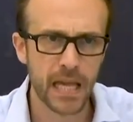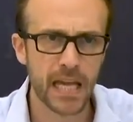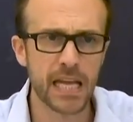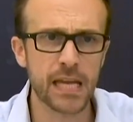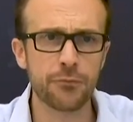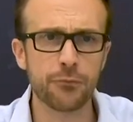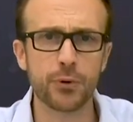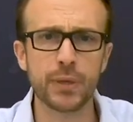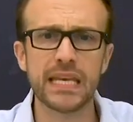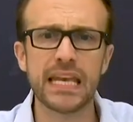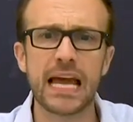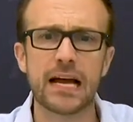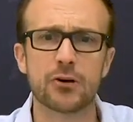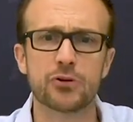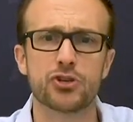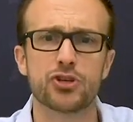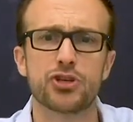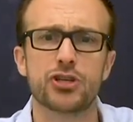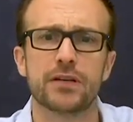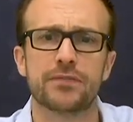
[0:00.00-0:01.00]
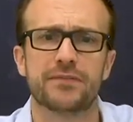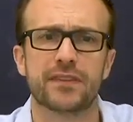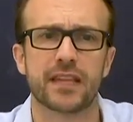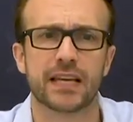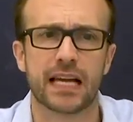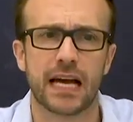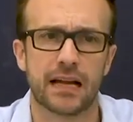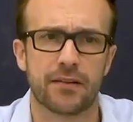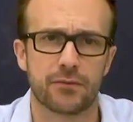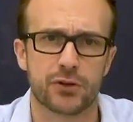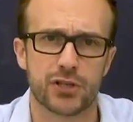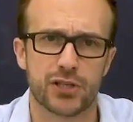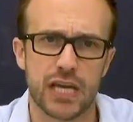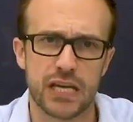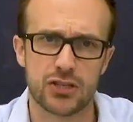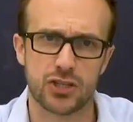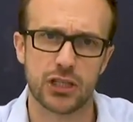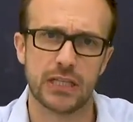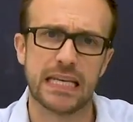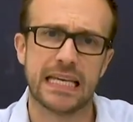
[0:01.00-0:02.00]
If we now shift the
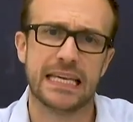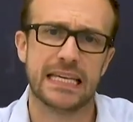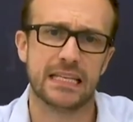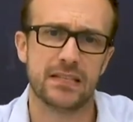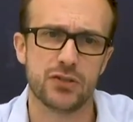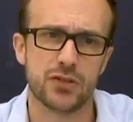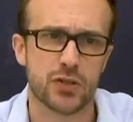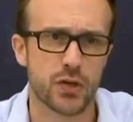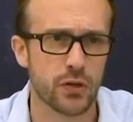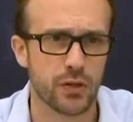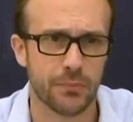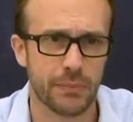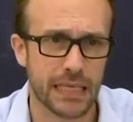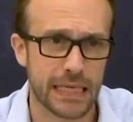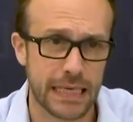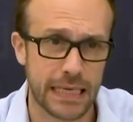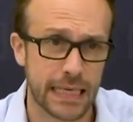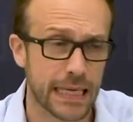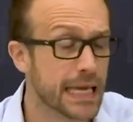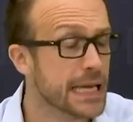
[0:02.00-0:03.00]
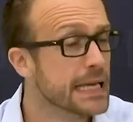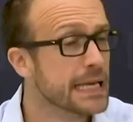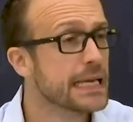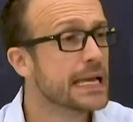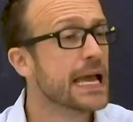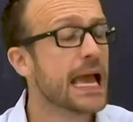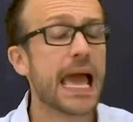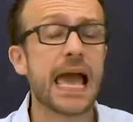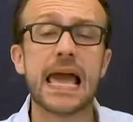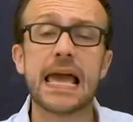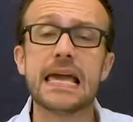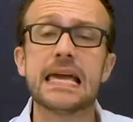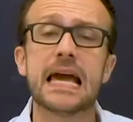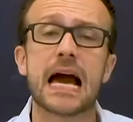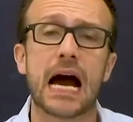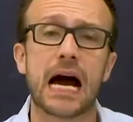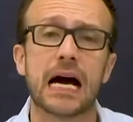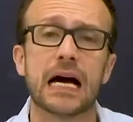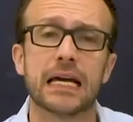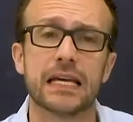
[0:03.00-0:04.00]
conversation into the meeting, A
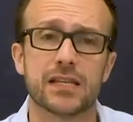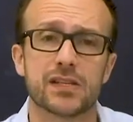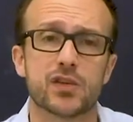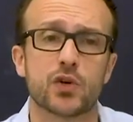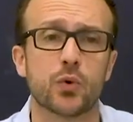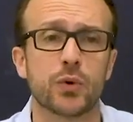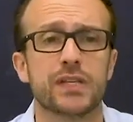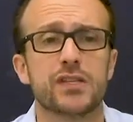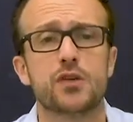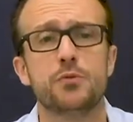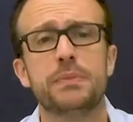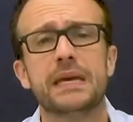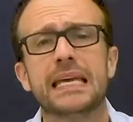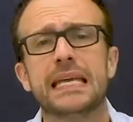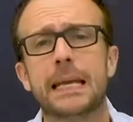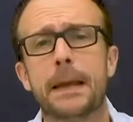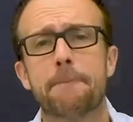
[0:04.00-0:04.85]
I is going to be an